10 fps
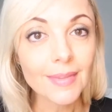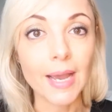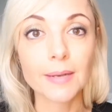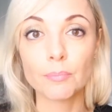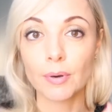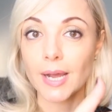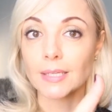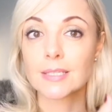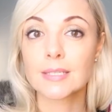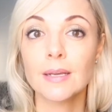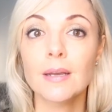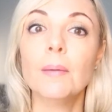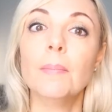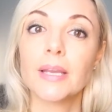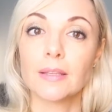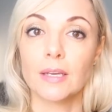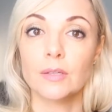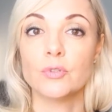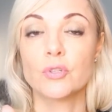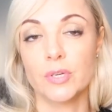and brands make their
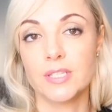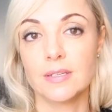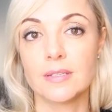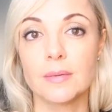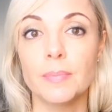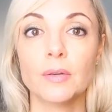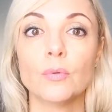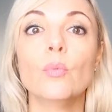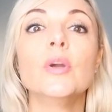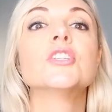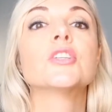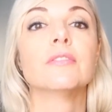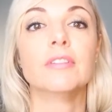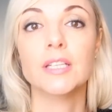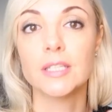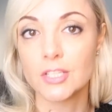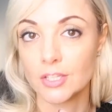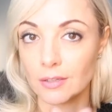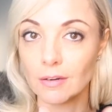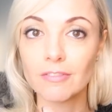own choices about which
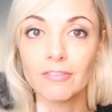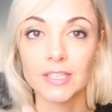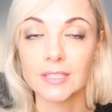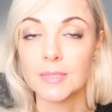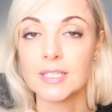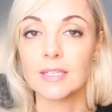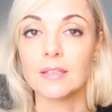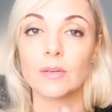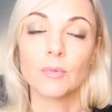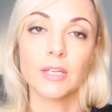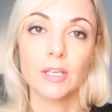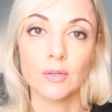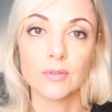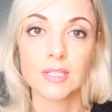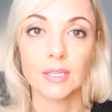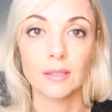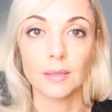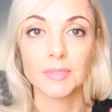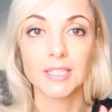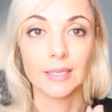version of vitamin C they want to use in their
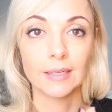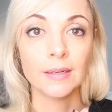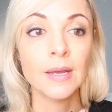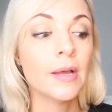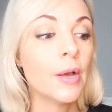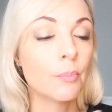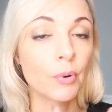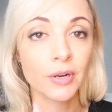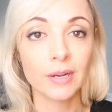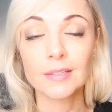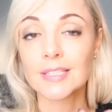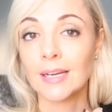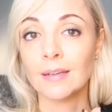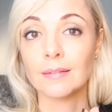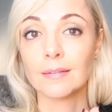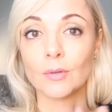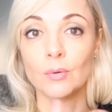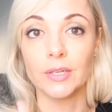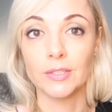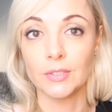particular product, and
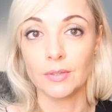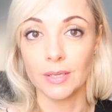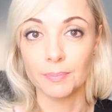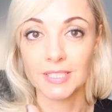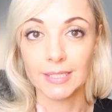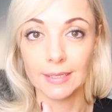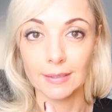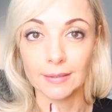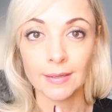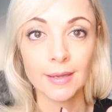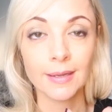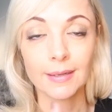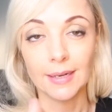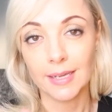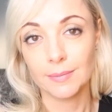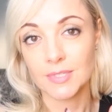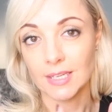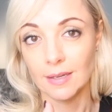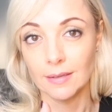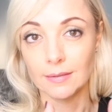according to their particular claims
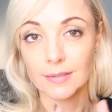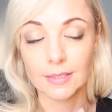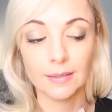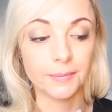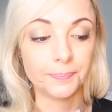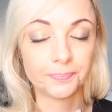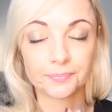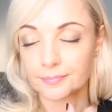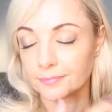and